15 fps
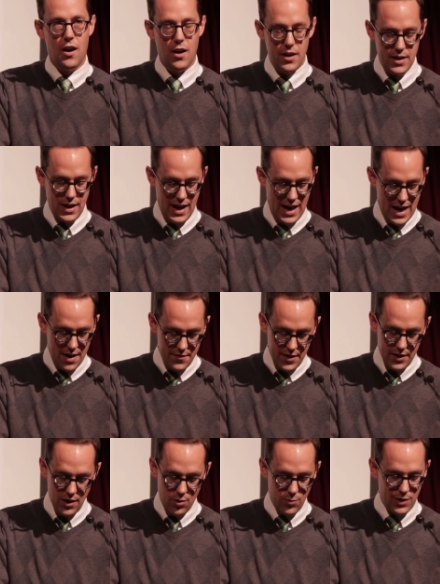on
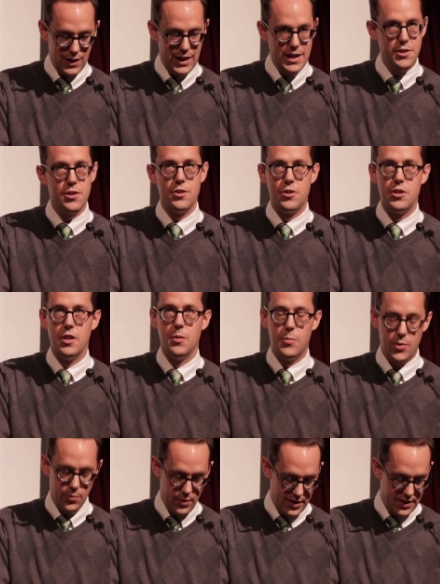having a
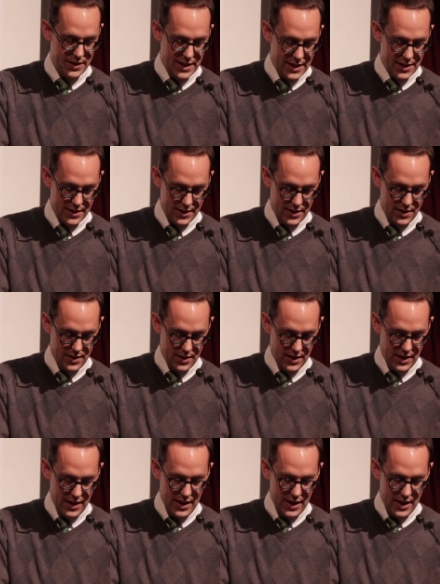relationship with deity.